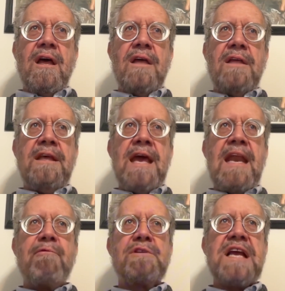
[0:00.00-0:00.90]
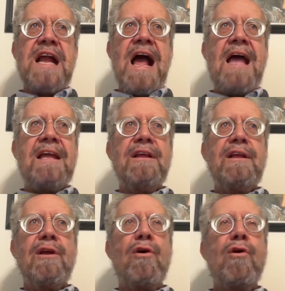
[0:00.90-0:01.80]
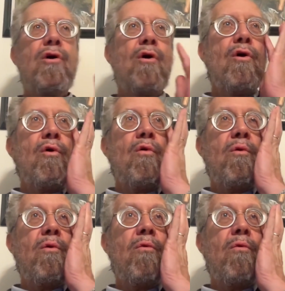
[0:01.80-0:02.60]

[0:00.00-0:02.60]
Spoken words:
yet he was a guy who